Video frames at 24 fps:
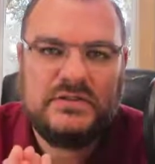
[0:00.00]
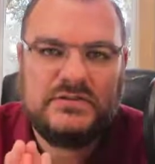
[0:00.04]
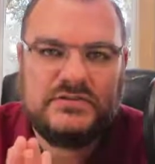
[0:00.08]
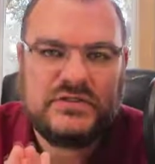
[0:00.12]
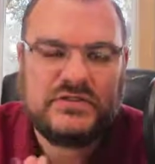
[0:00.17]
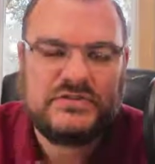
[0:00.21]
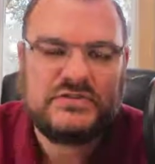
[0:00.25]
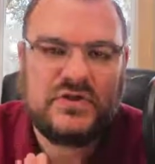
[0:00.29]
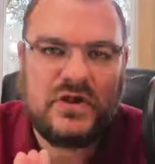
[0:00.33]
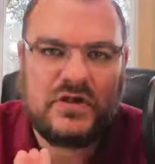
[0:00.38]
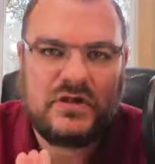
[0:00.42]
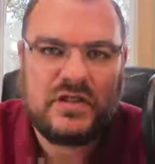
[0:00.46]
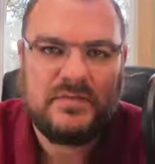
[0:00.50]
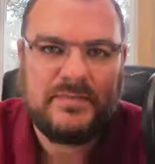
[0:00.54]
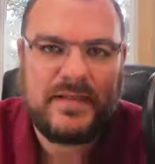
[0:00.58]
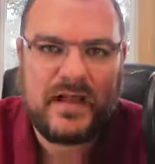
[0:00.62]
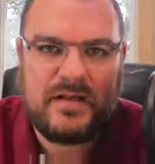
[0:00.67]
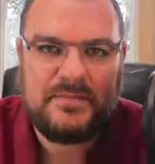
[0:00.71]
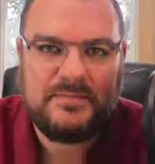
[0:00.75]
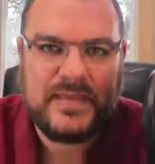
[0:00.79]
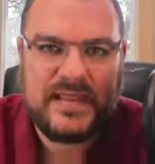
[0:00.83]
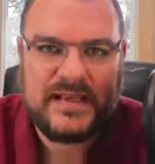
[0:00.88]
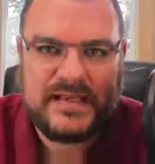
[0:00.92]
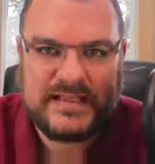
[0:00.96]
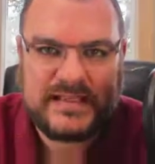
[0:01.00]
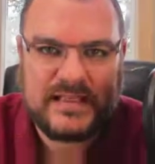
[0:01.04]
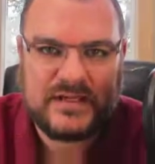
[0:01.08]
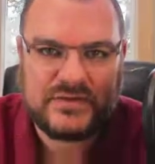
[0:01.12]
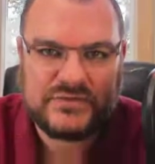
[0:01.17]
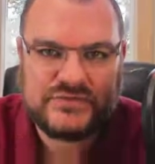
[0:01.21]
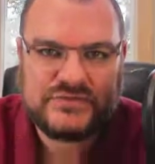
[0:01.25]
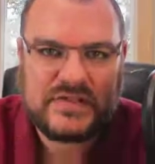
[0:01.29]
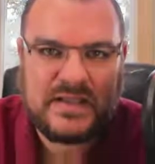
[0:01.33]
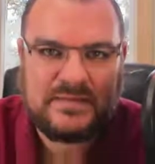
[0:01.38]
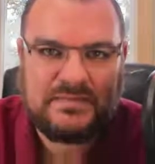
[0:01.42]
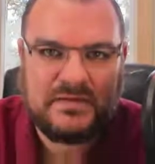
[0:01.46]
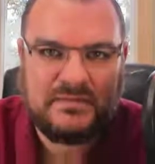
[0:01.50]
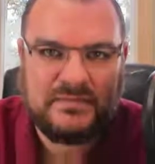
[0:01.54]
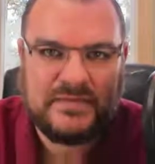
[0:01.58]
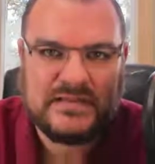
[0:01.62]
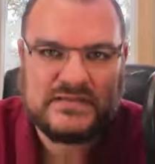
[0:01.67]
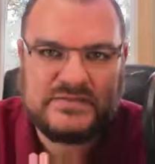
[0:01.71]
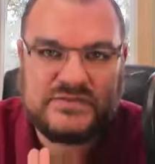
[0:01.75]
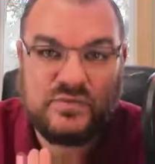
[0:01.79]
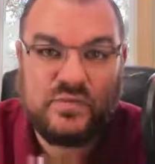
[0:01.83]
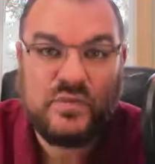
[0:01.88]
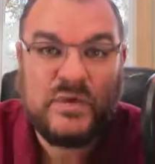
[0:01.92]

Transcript: to talk about Medicare supplements,